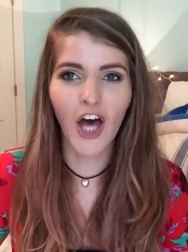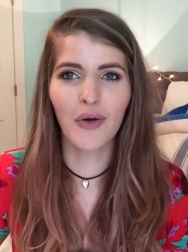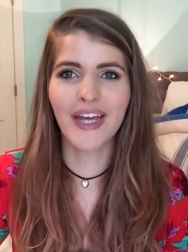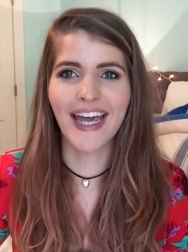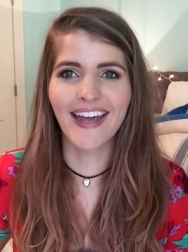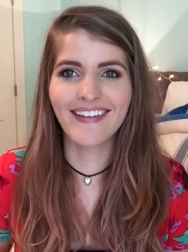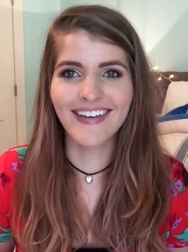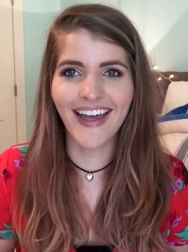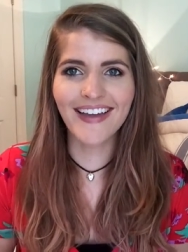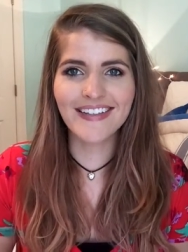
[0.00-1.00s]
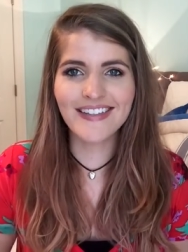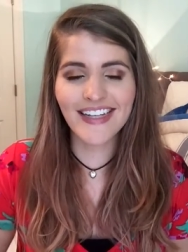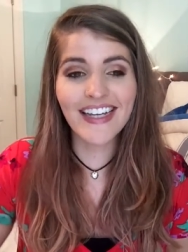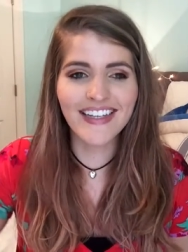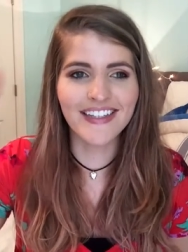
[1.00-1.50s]
Okay, next
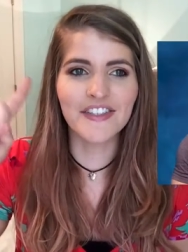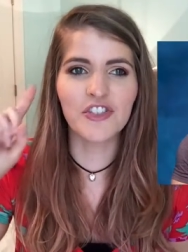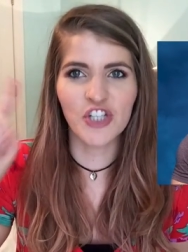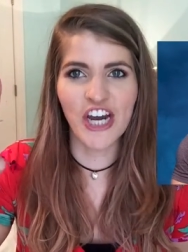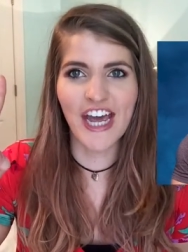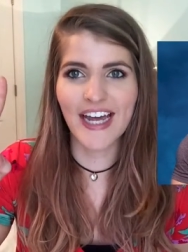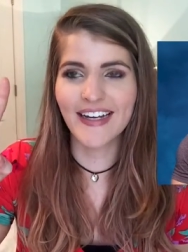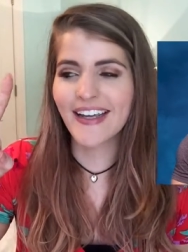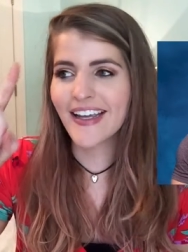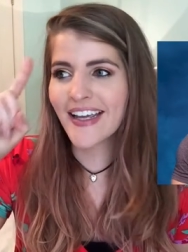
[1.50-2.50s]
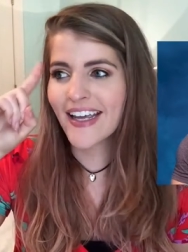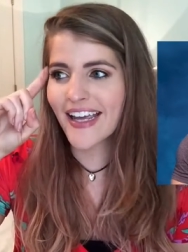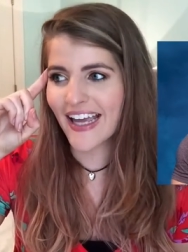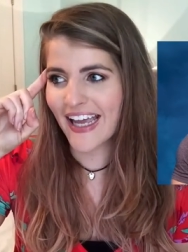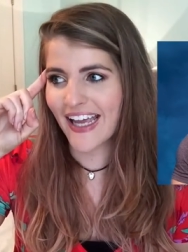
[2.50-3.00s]
is Chad.
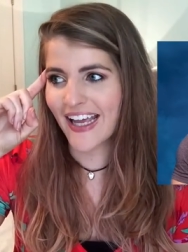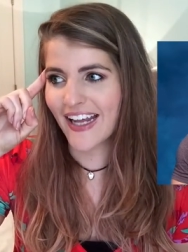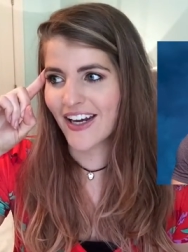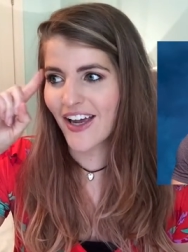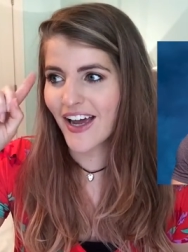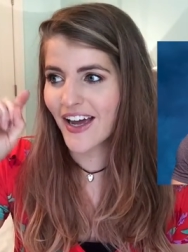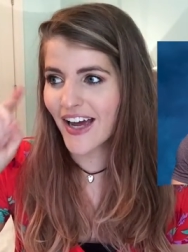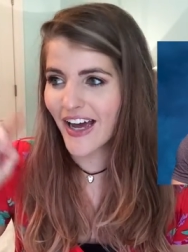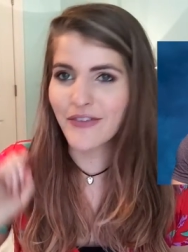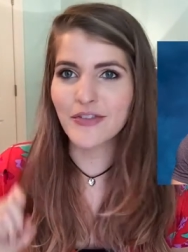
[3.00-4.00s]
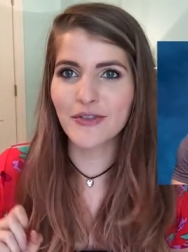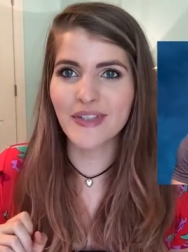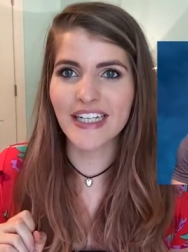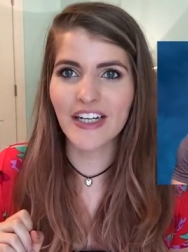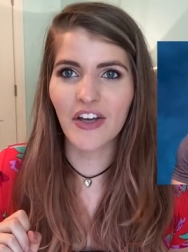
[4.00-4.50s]
And after
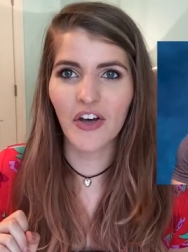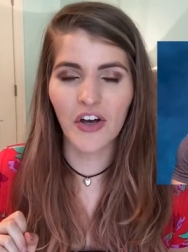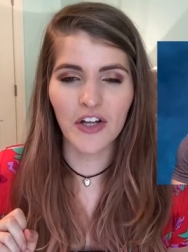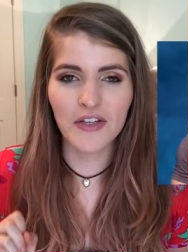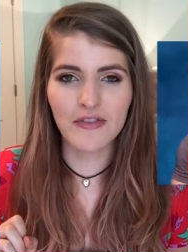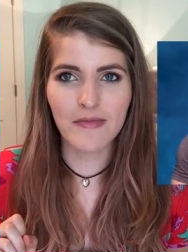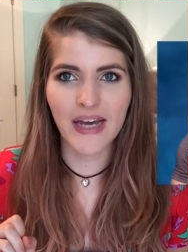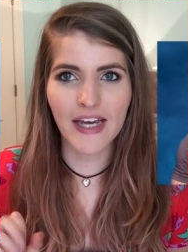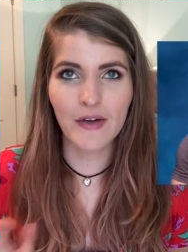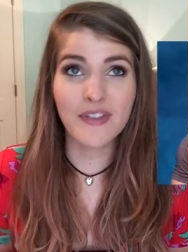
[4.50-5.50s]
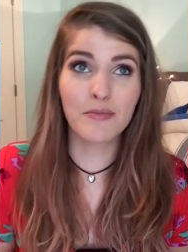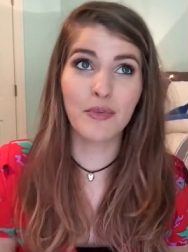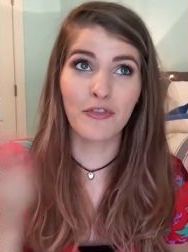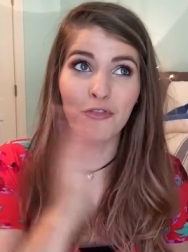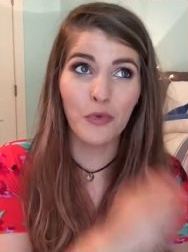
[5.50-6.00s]
reading all of the bios
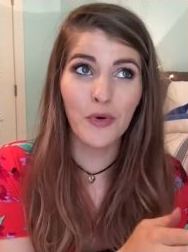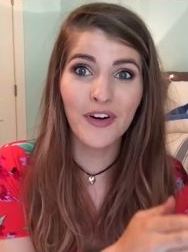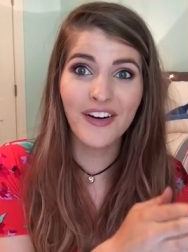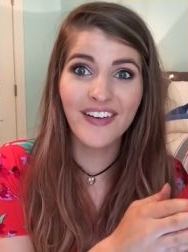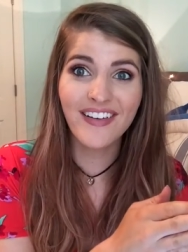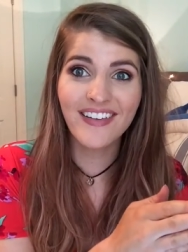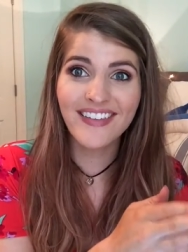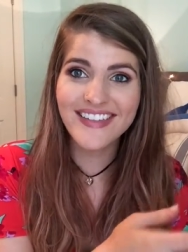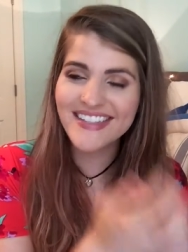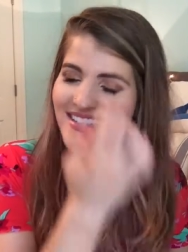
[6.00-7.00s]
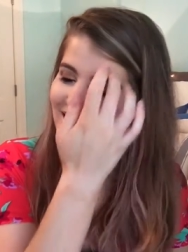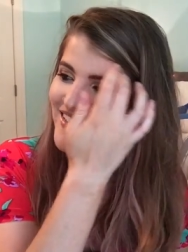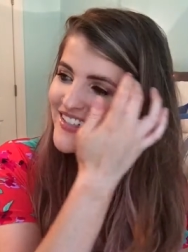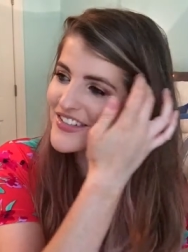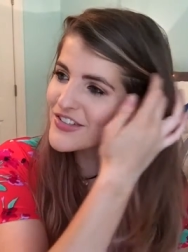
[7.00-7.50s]
before the
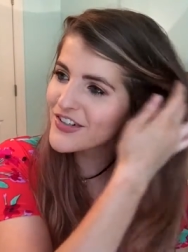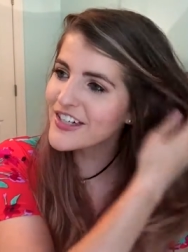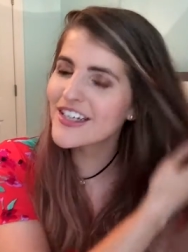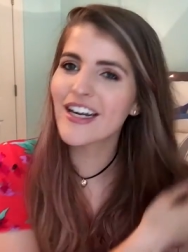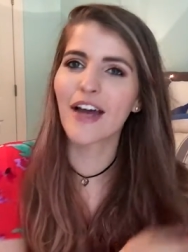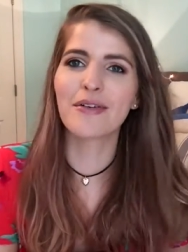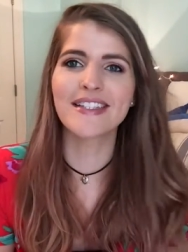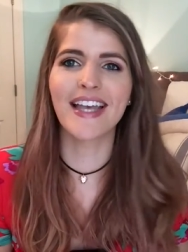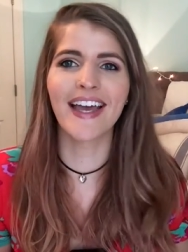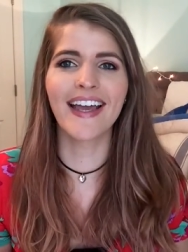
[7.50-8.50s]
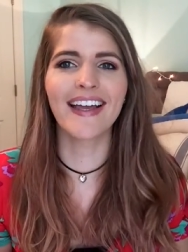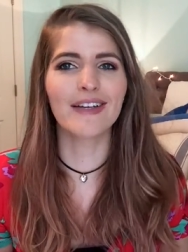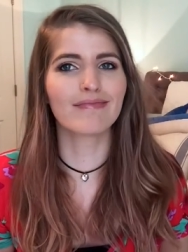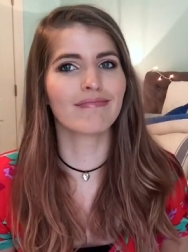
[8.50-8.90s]
season started, I was like,